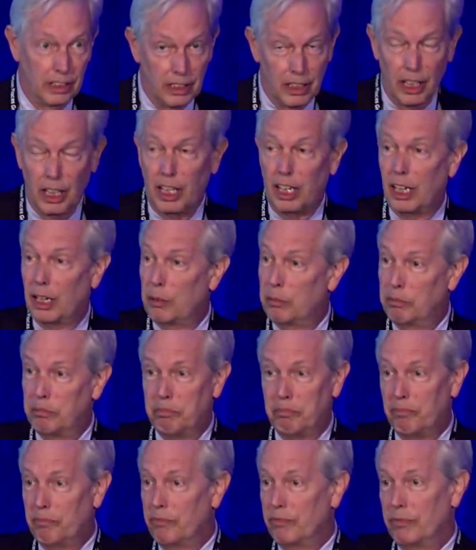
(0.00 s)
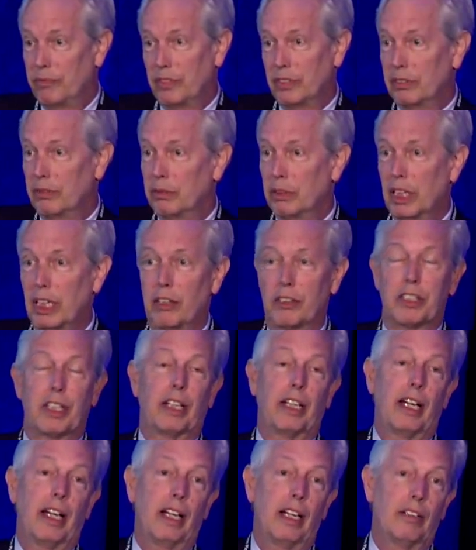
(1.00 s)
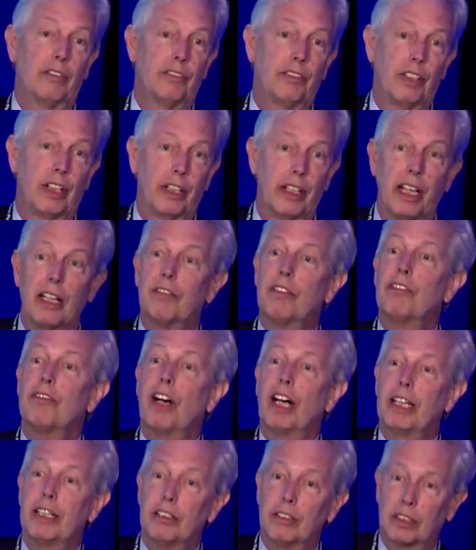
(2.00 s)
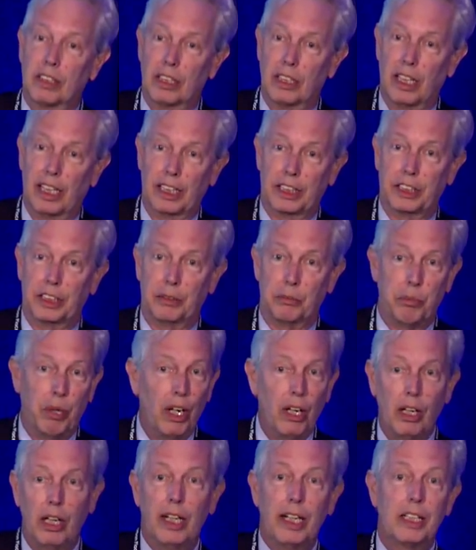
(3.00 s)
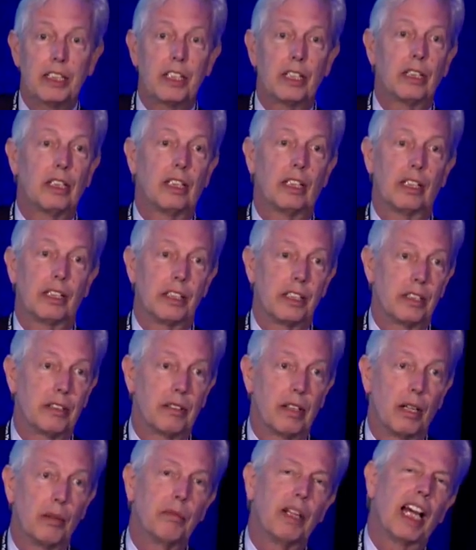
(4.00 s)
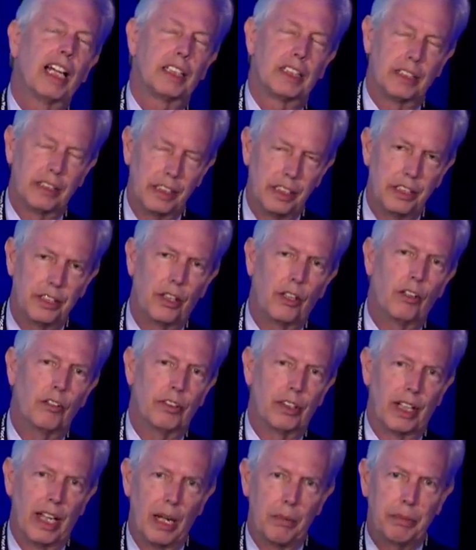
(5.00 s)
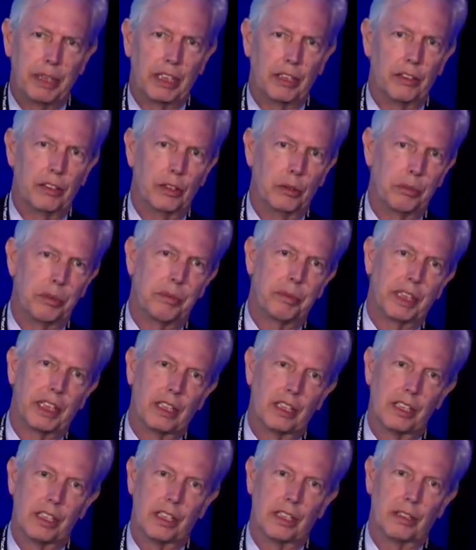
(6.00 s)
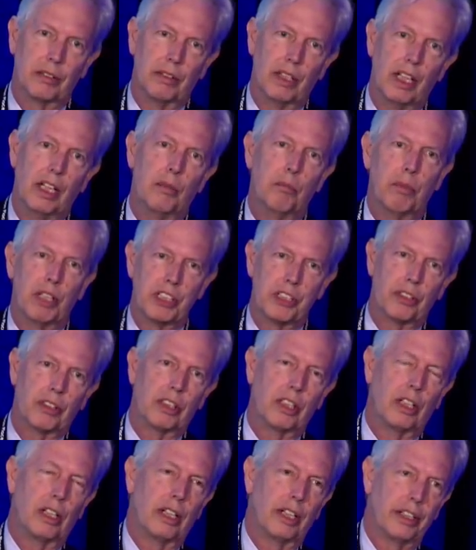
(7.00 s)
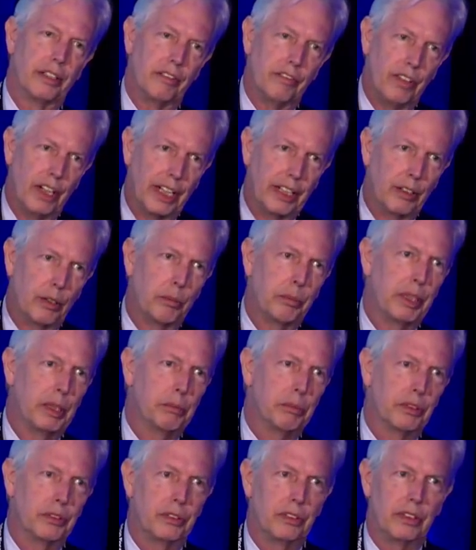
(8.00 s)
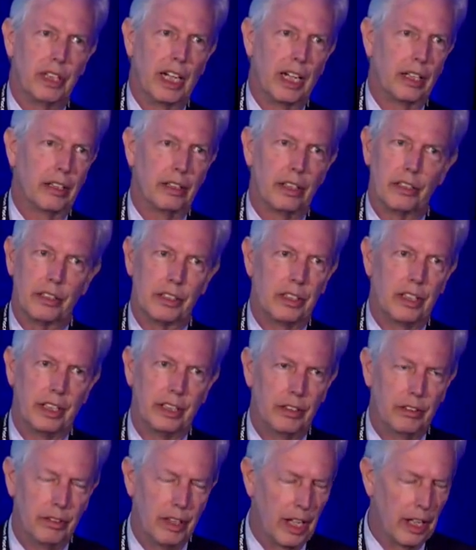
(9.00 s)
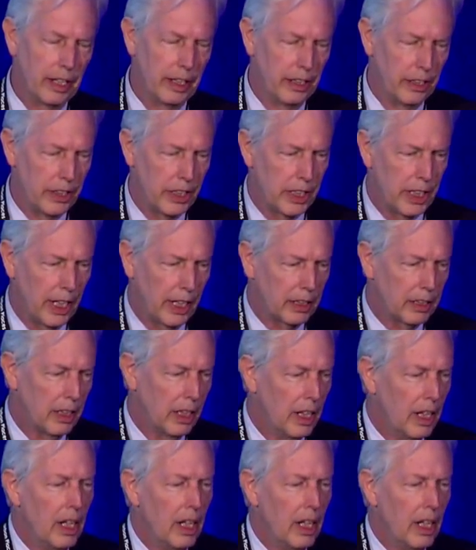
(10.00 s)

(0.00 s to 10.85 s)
Um, what else? They have, uh, they have a vinyl collection, par excellence. I'm, actually, these are overlapping groups because the muscle car and the vinyl people do not, they do not intersect.